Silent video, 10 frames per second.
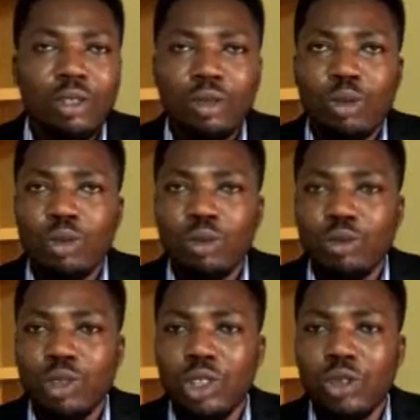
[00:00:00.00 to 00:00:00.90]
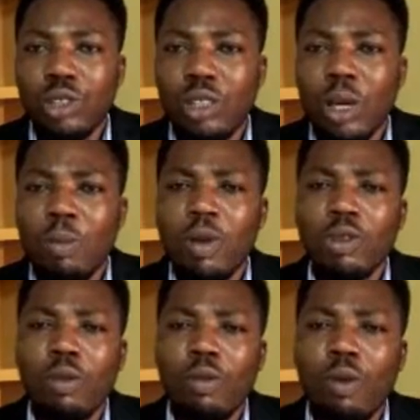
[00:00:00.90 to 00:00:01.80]
Don't reduce in the amount
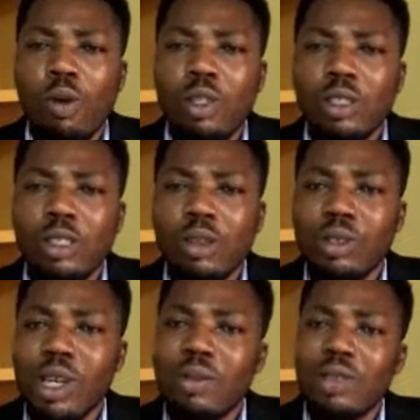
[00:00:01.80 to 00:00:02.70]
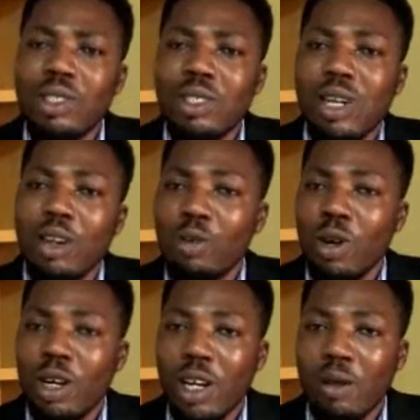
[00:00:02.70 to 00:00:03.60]
of quality of services that you
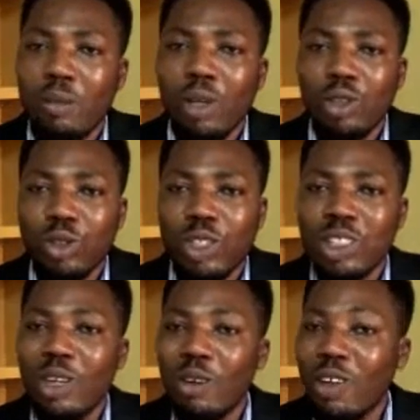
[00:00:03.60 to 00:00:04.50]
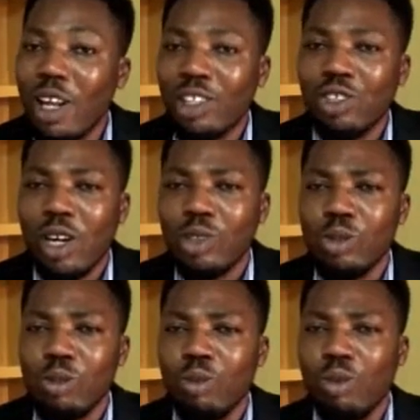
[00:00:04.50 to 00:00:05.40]
render. Make sure, instead of that, try to
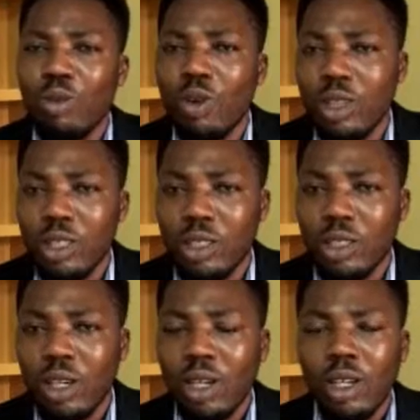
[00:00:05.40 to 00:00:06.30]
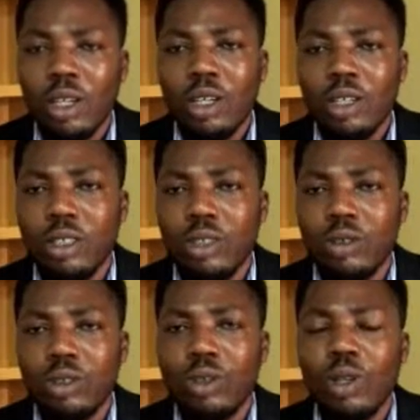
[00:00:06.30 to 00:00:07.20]
improve on it.
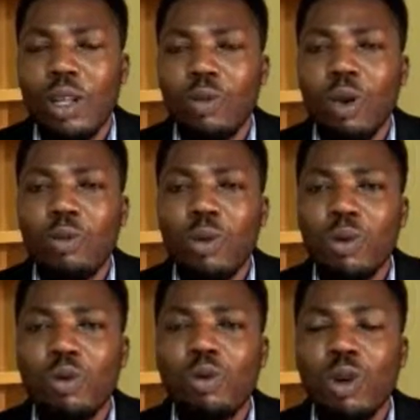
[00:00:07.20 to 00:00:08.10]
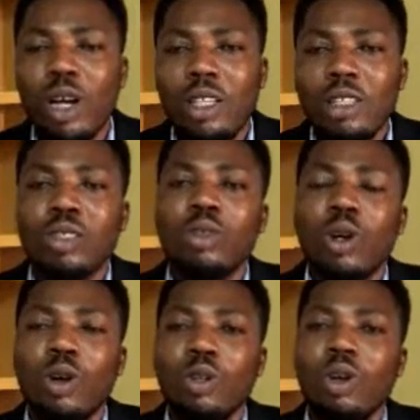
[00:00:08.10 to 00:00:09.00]
So that when people look at you
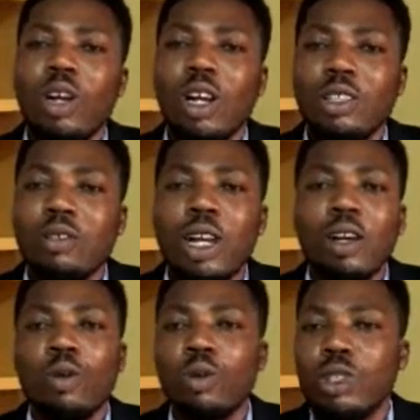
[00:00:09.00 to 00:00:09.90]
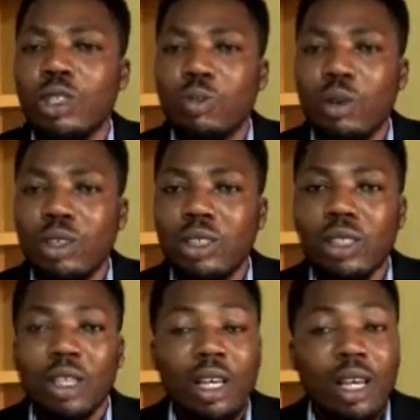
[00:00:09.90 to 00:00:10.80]
or your client, you're like, oh, this person